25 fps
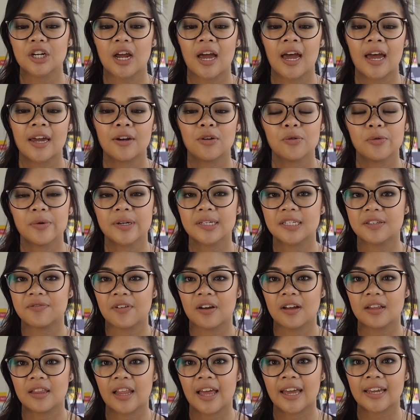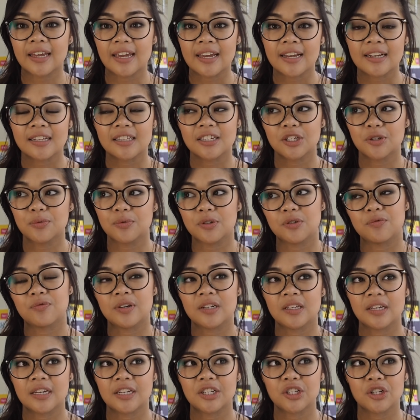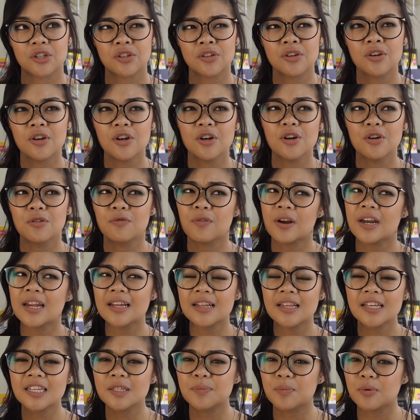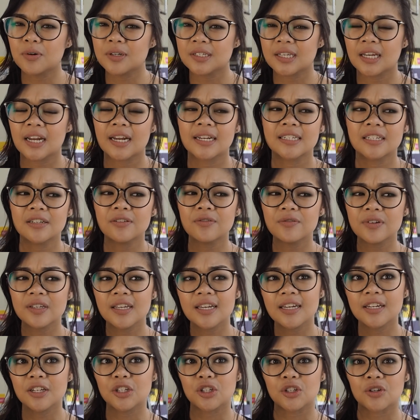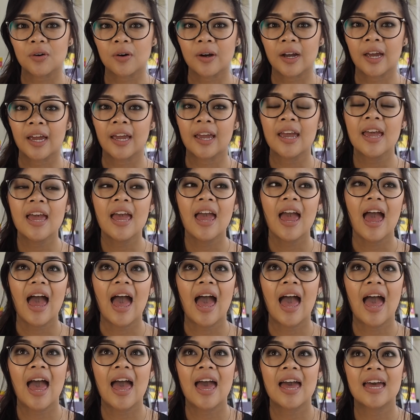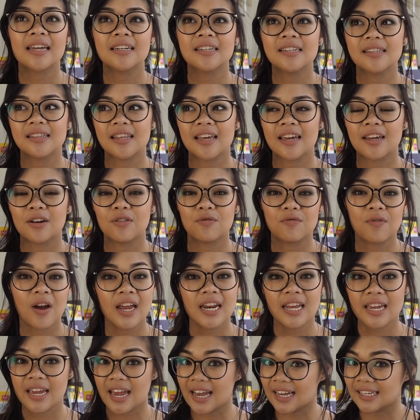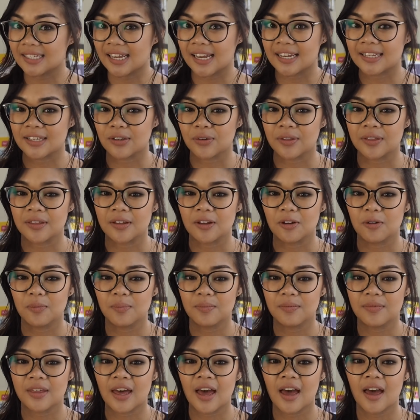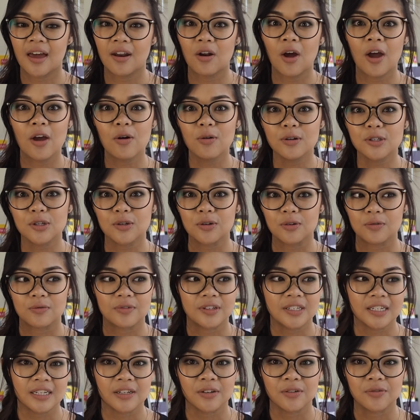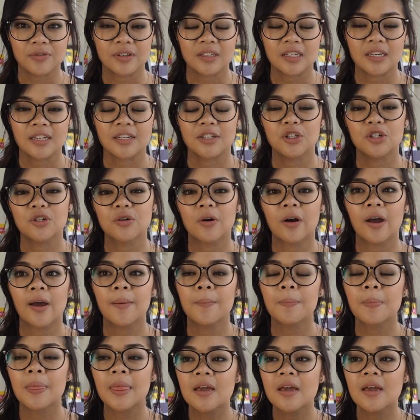I'd always felt like English was really just reading these books that I didn't really enjoy and then writing essays on them that I also didn't really enjoy.